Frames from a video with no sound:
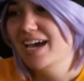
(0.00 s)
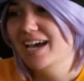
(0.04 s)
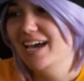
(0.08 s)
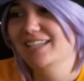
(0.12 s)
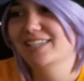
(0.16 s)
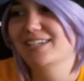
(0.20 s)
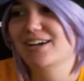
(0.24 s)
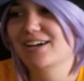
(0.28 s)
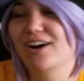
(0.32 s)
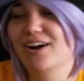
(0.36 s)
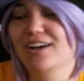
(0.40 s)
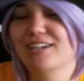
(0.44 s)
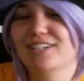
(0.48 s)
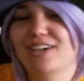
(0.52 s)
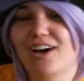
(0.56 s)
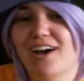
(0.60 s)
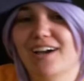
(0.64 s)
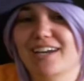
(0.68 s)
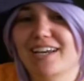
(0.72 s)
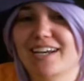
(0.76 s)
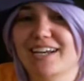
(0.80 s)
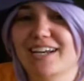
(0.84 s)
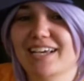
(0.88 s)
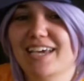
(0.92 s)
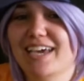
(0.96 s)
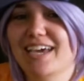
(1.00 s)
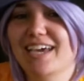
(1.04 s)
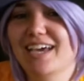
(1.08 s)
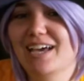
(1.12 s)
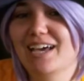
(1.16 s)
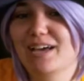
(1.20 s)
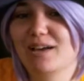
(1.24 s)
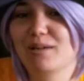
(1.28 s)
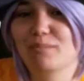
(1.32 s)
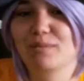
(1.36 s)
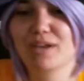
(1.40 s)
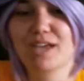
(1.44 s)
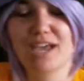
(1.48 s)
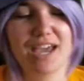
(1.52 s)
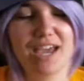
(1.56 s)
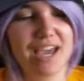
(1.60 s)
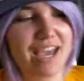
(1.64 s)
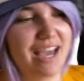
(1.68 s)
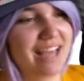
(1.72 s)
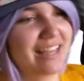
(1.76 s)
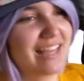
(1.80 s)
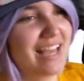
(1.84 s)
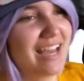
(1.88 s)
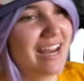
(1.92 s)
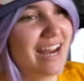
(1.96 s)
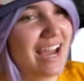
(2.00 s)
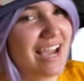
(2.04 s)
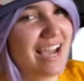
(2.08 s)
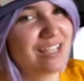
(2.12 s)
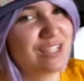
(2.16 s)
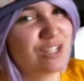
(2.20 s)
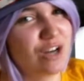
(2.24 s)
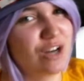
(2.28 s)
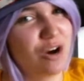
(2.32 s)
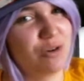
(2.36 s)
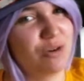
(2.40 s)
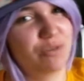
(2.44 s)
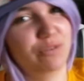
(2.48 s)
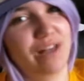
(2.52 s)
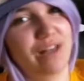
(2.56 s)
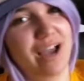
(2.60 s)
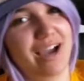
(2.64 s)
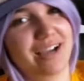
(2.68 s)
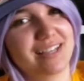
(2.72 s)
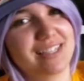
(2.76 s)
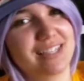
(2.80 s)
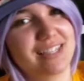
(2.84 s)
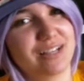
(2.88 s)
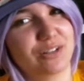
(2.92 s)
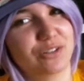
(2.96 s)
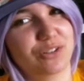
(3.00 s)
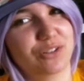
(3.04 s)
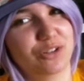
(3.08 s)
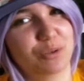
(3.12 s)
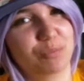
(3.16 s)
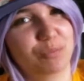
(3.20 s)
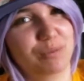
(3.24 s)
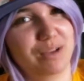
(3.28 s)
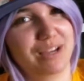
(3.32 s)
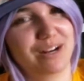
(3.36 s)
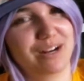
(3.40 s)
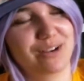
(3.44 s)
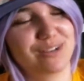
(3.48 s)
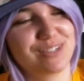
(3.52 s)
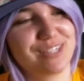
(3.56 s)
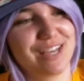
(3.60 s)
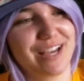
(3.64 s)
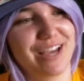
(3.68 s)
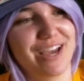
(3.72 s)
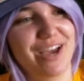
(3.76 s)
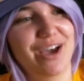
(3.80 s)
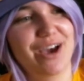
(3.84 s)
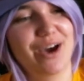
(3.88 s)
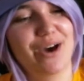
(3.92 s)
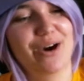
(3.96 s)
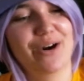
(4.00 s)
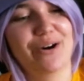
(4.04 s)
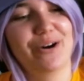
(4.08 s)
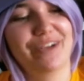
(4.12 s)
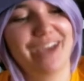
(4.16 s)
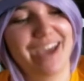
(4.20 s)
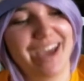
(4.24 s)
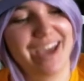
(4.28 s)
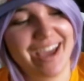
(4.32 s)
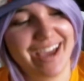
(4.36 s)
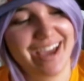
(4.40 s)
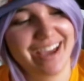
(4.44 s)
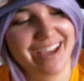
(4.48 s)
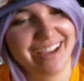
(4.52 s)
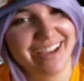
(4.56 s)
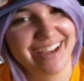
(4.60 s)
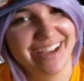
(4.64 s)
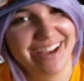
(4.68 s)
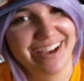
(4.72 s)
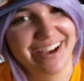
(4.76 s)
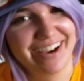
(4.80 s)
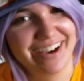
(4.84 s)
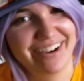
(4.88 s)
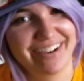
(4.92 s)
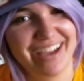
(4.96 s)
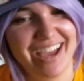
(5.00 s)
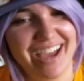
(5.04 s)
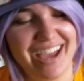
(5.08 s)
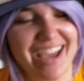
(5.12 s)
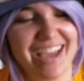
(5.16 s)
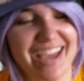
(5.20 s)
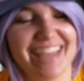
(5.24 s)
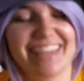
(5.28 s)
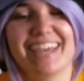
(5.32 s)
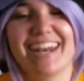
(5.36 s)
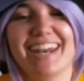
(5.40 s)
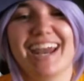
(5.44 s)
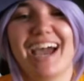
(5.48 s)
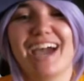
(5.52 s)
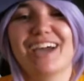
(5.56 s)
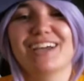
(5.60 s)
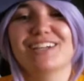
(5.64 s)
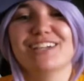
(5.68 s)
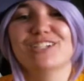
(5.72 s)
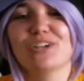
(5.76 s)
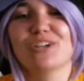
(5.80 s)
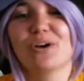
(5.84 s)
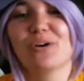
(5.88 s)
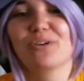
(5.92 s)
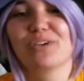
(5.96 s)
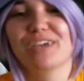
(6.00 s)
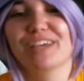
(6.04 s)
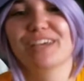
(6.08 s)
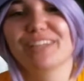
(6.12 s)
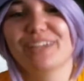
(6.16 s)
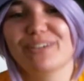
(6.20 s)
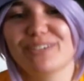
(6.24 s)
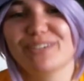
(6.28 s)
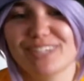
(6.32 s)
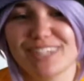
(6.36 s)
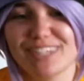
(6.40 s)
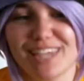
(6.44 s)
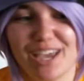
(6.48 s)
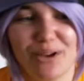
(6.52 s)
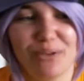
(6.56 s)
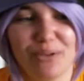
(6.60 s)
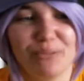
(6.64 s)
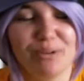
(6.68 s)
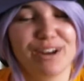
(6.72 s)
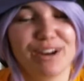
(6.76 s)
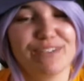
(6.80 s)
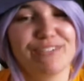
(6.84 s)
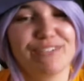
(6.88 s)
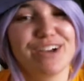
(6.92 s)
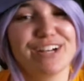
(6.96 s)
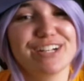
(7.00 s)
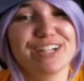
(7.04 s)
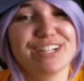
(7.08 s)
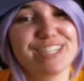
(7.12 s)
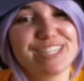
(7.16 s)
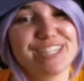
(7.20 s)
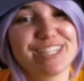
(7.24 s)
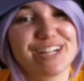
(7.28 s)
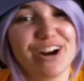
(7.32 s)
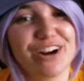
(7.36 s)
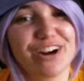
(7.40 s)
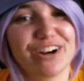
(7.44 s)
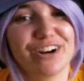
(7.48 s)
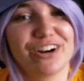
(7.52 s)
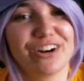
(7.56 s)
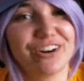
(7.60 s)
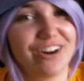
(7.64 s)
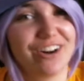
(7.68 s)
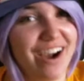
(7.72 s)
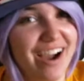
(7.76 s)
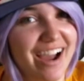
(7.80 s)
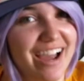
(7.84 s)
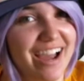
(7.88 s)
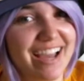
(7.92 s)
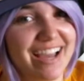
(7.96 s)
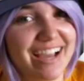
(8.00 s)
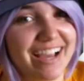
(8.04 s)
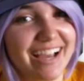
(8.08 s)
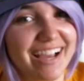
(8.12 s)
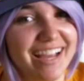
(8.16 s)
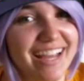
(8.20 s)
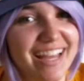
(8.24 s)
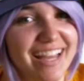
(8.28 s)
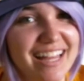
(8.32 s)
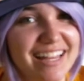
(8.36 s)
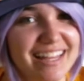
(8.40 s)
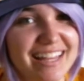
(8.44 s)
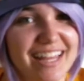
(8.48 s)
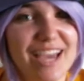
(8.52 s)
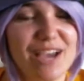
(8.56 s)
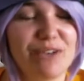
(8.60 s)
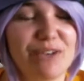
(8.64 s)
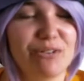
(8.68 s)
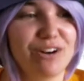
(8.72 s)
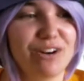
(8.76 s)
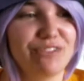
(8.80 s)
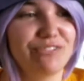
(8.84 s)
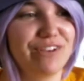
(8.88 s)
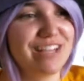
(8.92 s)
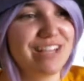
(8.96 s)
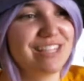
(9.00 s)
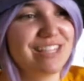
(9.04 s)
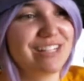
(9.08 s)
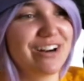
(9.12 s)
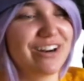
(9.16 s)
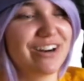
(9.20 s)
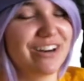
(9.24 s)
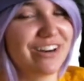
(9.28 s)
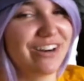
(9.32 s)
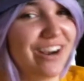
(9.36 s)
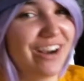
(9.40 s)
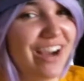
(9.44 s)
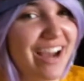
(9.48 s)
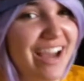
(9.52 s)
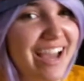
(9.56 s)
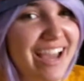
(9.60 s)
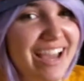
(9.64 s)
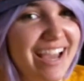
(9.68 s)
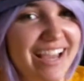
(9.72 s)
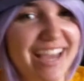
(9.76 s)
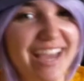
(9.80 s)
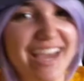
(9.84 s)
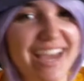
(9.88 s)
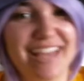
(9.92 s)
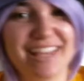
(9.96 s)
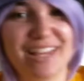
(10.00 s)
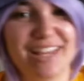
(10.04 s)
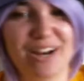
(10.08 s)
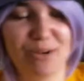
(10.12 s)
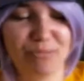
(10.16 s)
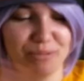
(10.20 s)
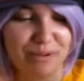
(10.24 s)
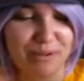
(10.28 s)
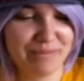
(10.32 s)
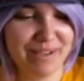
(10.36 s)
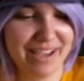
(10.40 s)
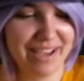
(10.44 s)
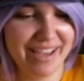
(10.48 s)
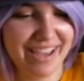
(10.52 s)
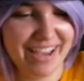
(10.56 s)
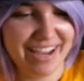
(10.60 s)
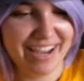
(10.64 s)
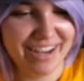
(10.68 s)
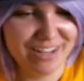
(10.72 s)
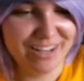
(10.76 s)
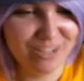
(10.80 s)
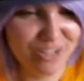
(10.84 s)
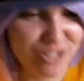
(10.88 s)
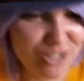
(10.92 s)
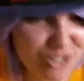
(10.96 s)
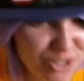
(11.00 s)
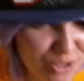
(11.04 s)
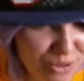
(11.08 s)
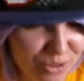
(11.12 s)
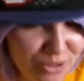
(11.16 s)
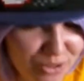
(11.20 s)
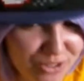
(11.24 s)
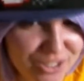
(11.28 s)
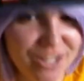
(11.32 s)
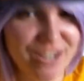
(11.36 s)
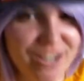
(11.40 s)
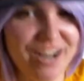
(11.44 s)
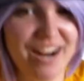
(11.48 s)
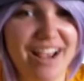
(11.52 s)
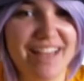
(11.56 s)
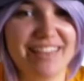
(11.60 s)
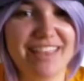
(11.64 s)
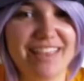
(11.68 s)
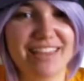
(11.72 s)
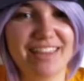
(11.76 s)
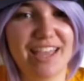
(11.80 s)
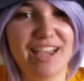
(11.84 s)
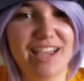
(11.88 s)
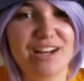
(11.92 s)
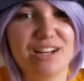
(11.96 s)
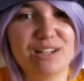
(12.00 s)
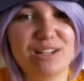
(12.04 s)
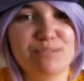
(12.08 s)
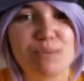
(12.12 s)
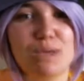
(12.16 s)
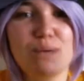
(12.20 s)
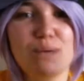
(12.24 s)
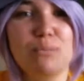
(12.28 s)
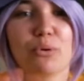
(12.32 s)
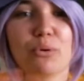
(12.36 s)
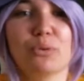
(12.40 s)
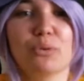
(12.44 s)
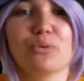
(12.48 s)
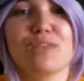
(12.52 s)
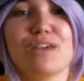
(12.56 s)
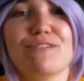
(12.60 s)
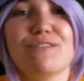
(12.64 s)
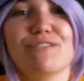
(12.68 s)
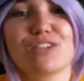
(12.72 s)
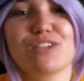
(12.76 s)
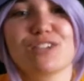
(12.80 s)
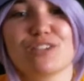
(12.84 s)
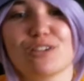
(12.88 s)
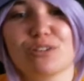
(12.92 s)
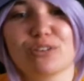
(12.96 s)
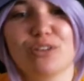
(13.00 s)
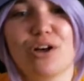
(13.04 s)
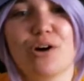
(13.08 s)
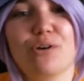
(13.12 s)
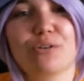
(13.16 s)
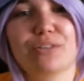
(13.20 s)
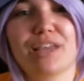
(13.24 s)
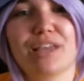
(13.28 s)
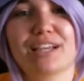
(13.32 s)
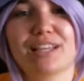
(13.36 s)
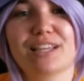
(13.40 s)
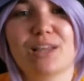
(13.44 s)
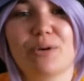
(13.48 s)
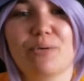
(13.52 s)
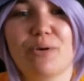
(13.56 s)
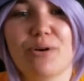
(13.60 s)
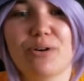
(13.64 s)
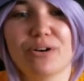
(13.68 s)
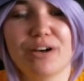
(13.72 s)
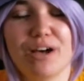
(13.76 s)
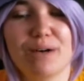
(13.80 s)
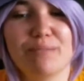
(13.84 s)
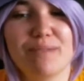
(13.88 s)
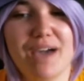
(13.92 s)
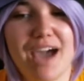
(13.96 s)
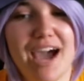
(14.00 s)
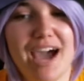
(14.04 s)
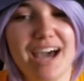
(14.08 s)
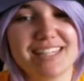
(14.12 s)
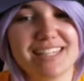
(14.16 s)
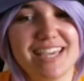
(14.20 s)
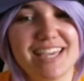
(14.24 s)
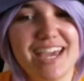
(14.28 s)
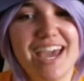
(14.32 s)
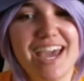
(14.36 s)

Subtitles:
and started talking to Kim, and then I started relaxing a little bit, and I was like, okay, and then I jokingly was like, what if I just start crying? Like, what if I start crying, and then I'll put my head on your shoulder, and then like people will leave us alone, like they won't come ask.